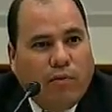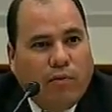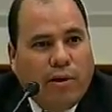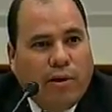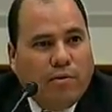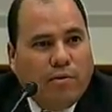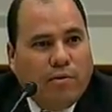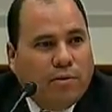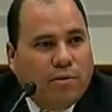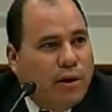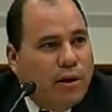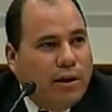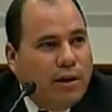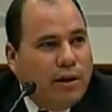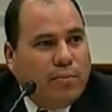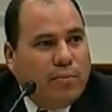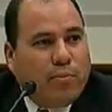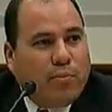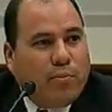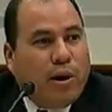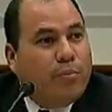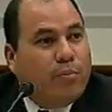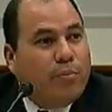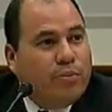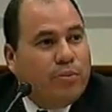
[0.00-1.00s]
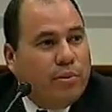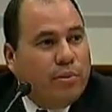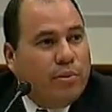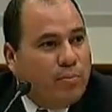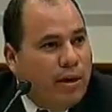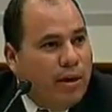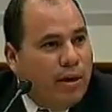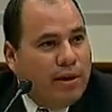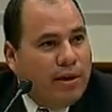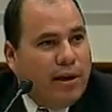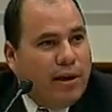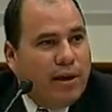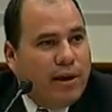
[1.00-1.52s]
OFHEO did not
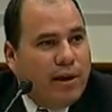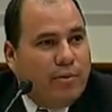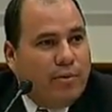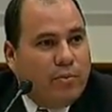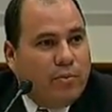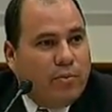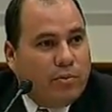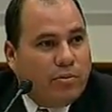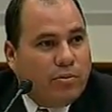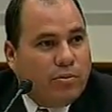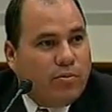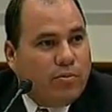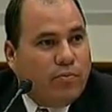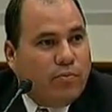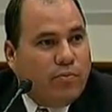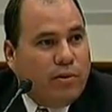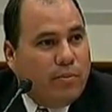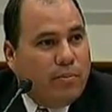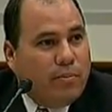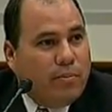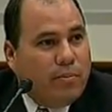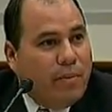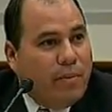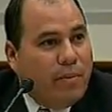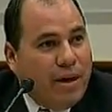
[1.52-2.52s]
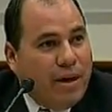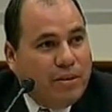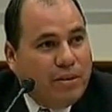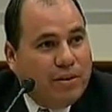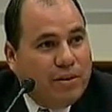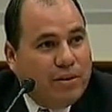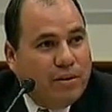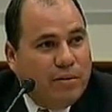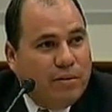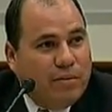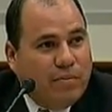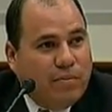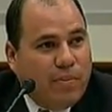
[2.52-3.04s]
improperly apply accounting rules. Freddie
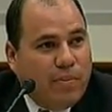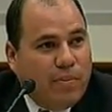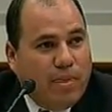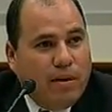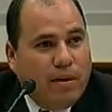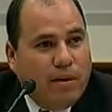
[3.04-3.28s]
Mac did.